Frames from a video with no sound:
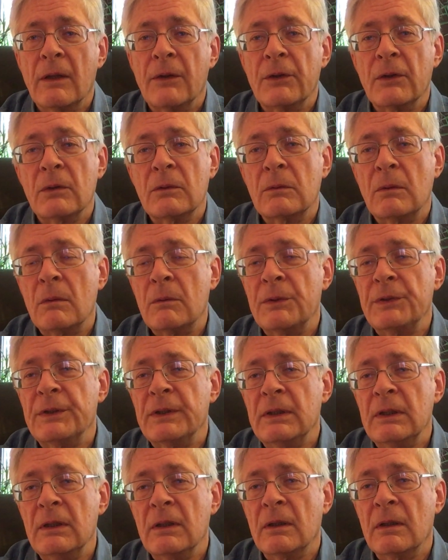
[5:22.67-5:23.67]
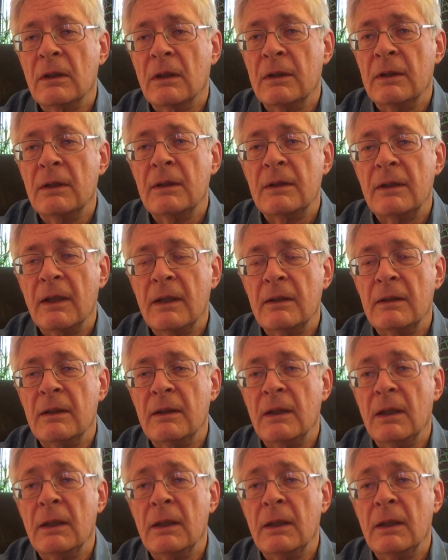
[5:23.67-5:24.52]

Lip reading: So what was the unintended?